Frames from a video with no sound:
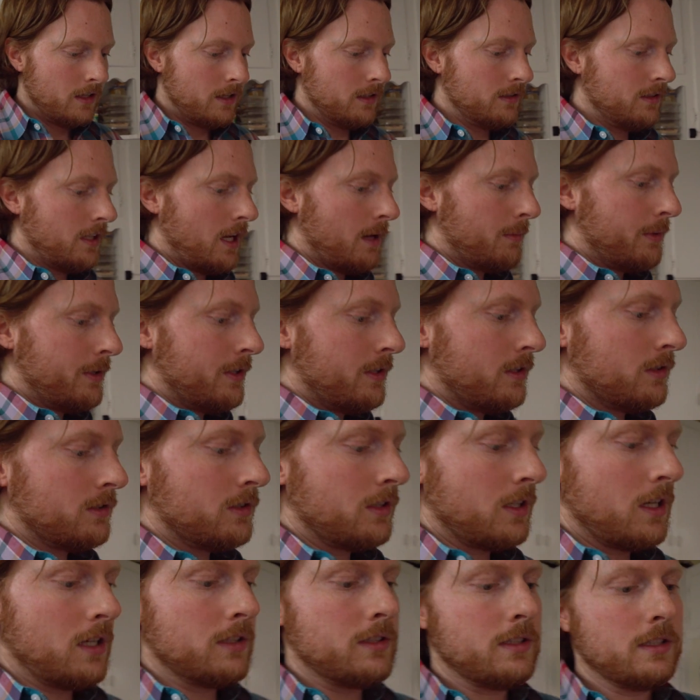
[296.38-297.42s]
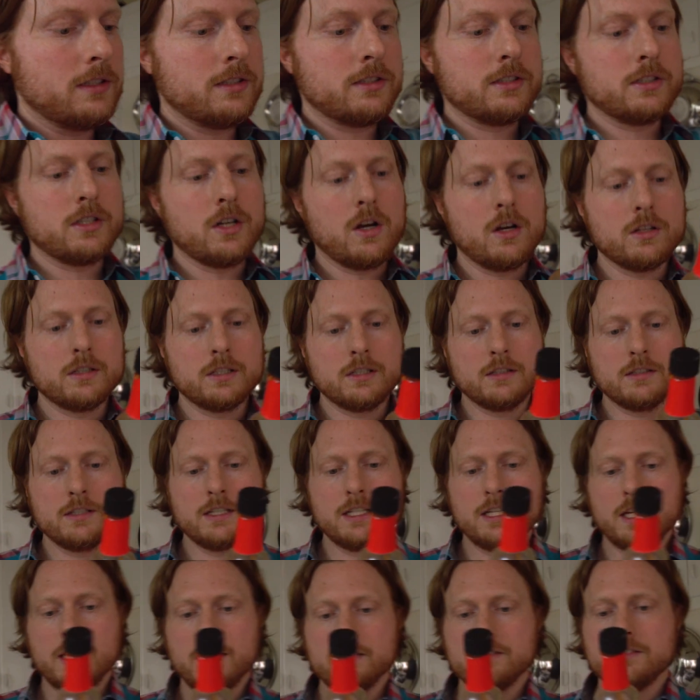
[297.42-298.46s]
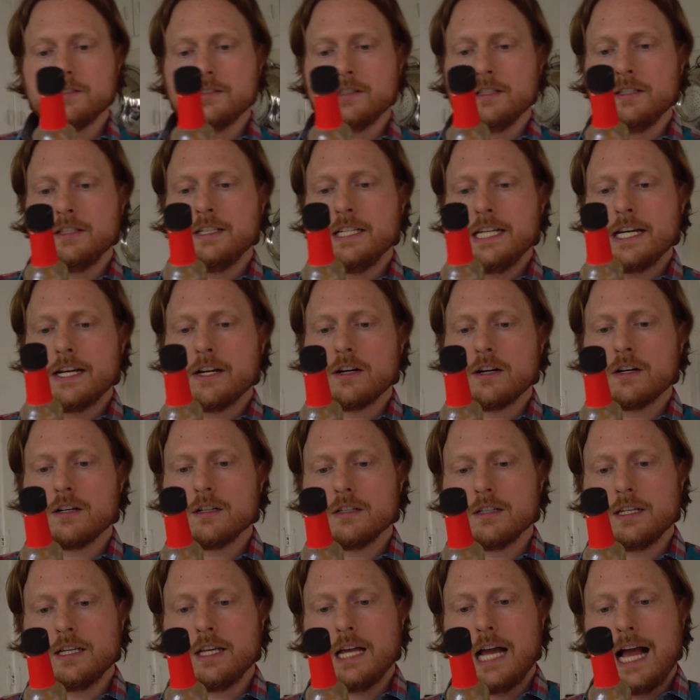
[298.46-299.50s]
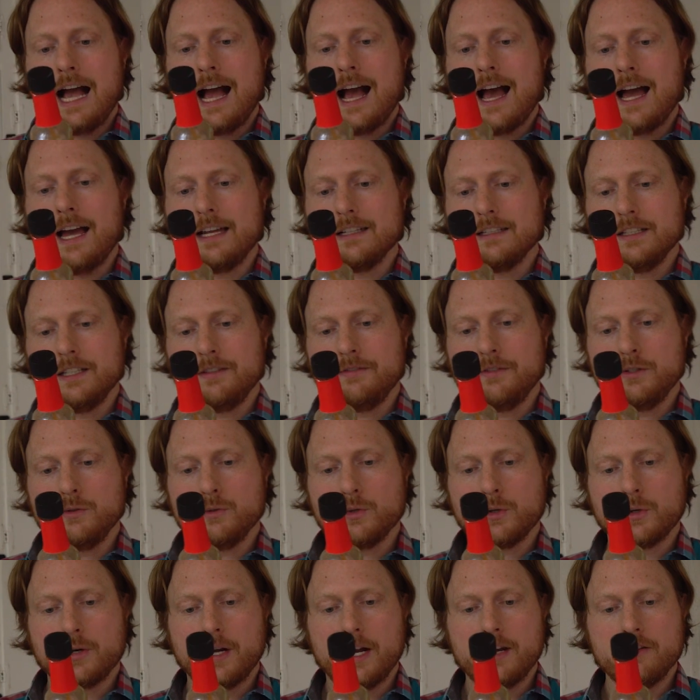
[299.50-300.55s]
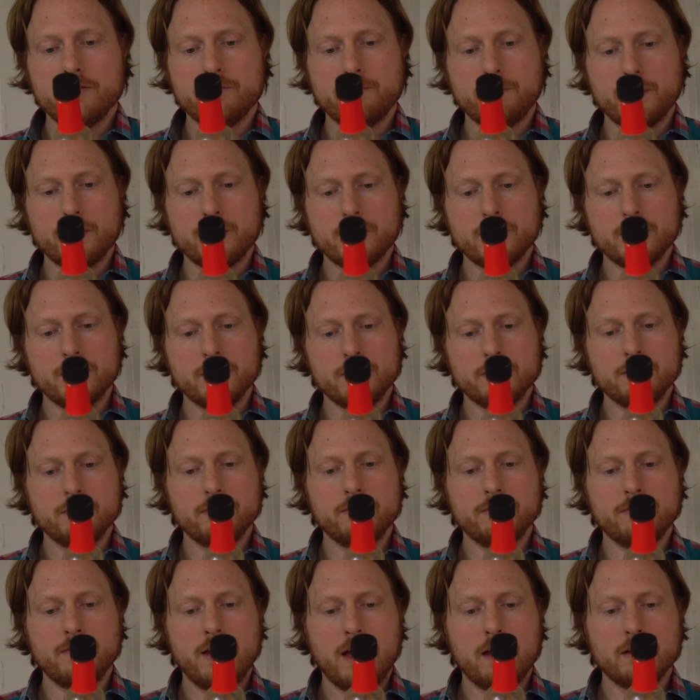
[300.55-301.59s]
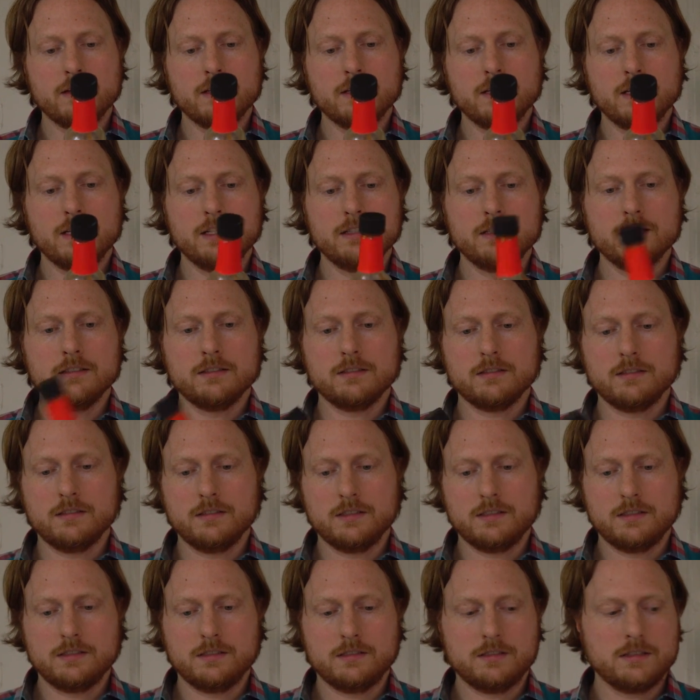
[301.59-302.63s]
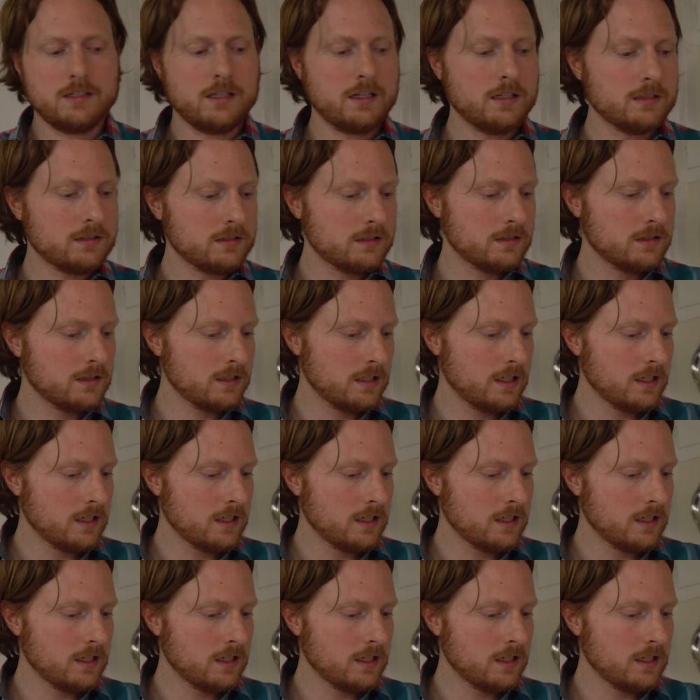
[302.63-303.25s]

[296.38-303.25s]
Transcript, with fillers: This habanero sauce is scaldingly, incendiarily hot. If you crave burn, you've found it in this delicious sauce.